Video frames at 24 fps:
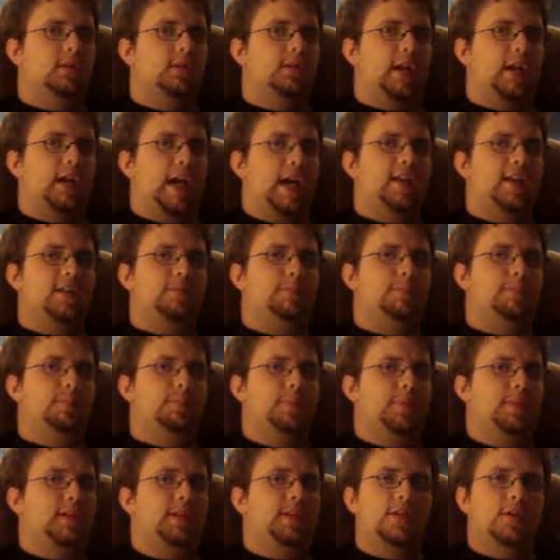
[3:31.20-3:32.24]
there has
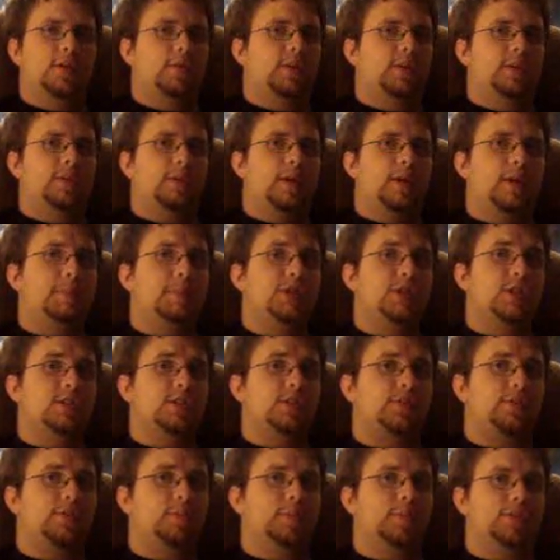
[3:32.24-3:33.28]
been no
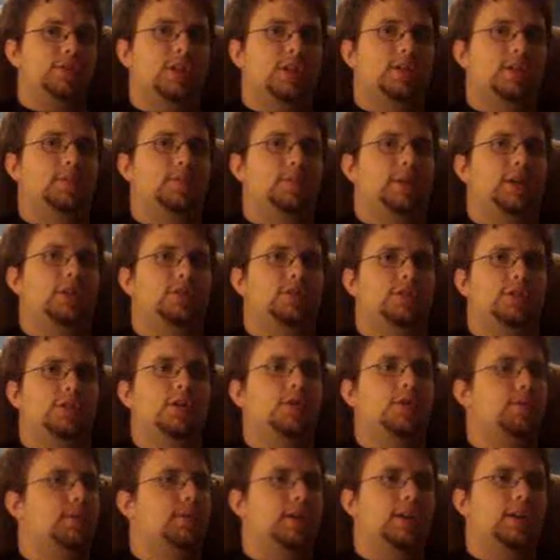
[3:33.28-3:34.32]
interruptions from the general manager,
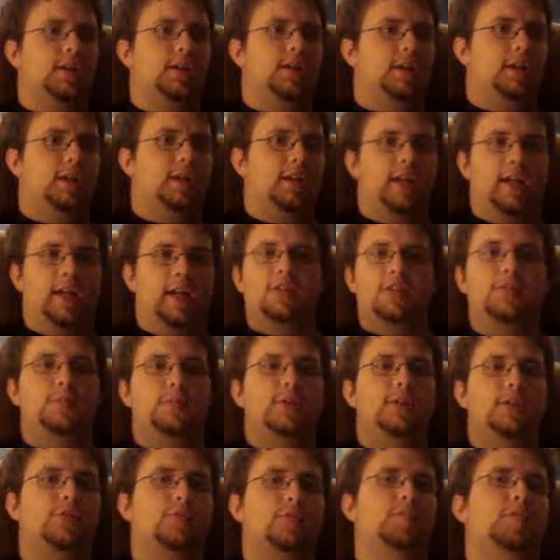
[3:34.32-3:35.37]
no
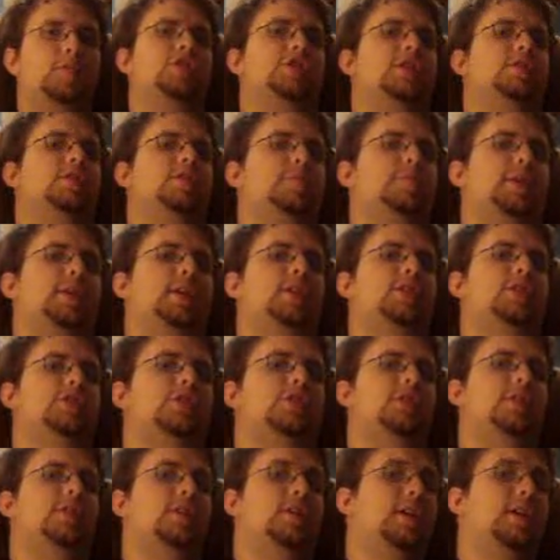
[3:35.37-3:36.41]
announcements from the general
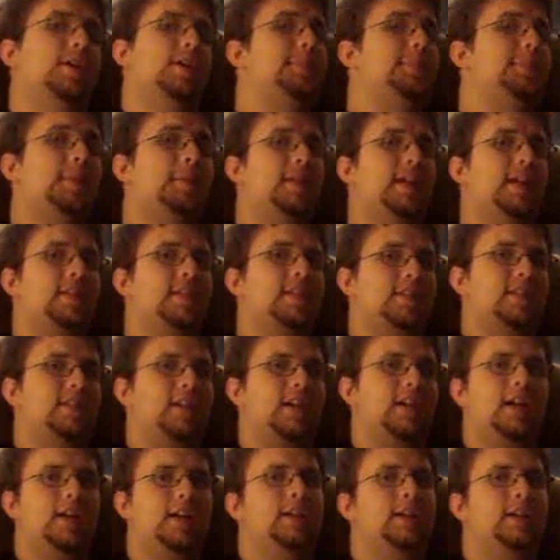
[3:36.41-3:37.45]
manager. Maybe that's a
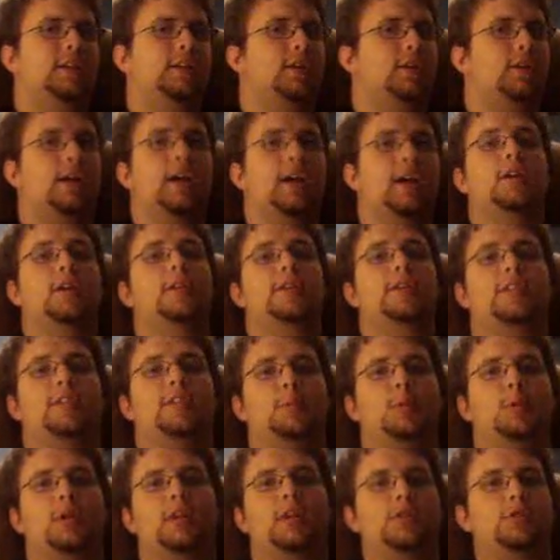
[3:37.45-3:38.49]
sign. You know, I heard
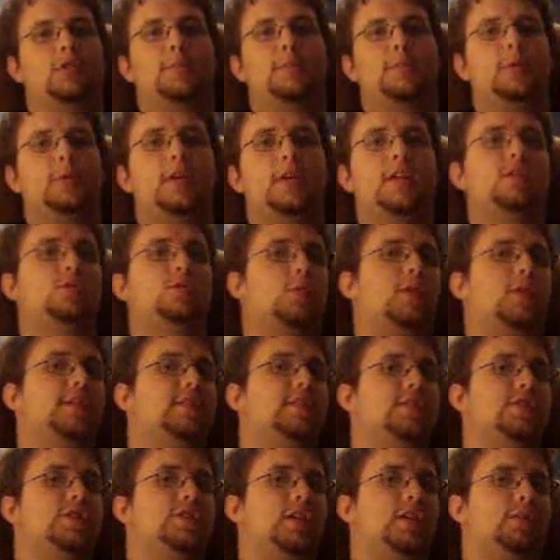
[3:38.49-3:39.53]
somewhere that Triple H
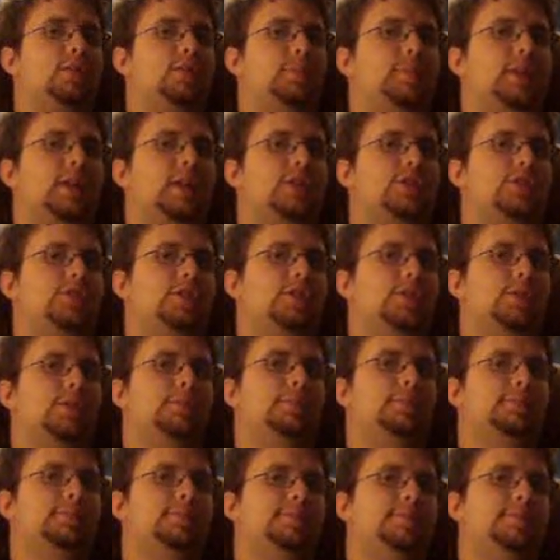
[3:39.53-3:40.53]
was the general manager.